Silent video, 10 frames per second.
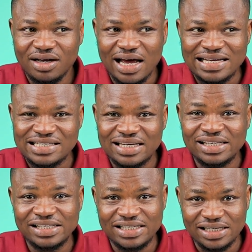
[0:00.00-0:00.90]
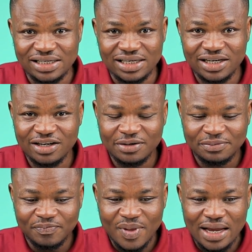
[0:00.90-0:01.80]
as in d
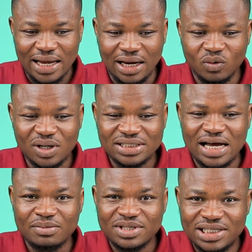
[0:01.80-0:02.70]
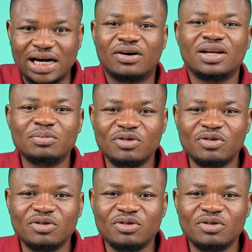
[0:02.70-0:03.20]
and what comes directly